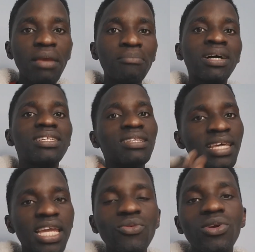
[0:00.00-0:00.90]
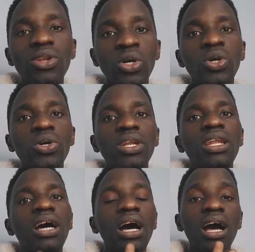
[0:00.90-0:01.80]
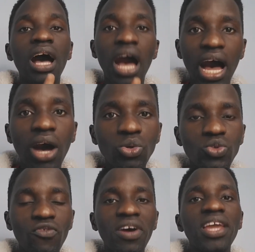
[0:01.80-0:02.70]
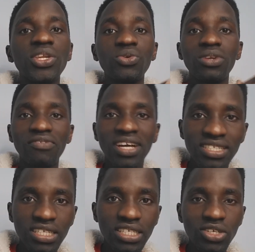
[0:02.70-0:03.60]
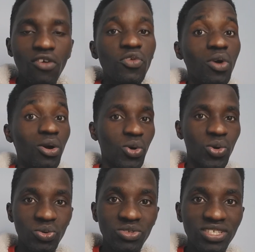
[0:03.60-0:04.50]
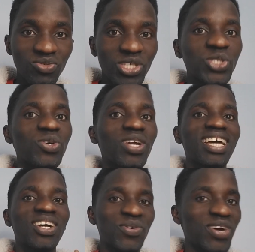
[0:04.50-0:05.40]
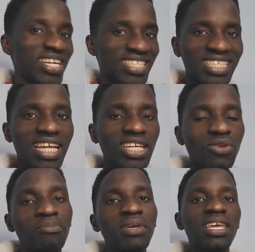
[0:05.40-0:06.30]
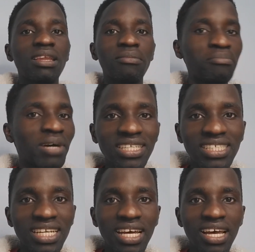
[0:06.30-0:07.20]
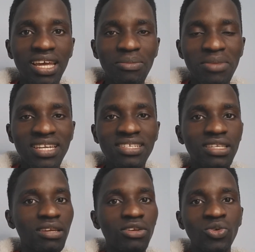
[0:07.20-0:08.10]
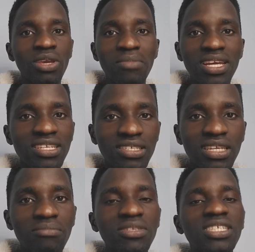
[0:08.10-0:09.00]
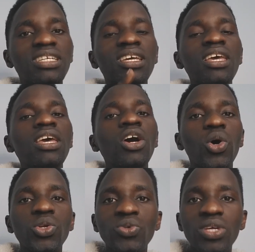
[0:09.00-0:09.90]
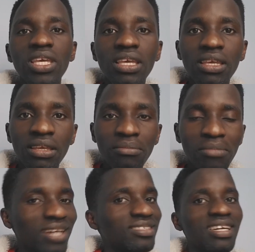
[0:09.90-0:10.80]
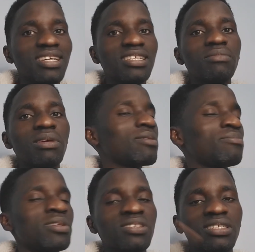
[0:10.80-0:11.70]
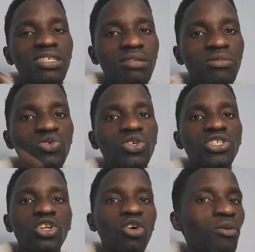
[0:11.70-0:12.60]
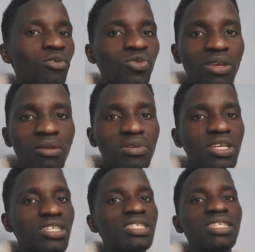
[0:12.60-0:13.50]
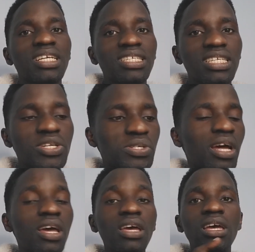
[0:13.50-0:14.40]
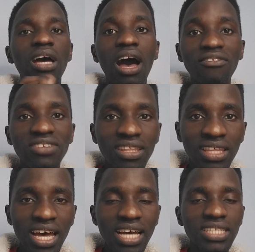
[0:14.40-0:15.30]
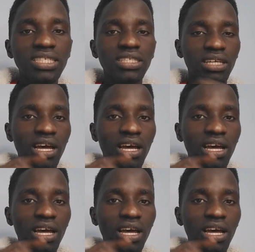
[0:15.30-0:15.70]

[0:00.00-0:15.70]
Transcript: but then we'll go on how to find the university of your course which you wanna go and study, being bachelor in medicine, doing medicine MD, or doing masters, maybe business administration, or doing PhD, etc. After that,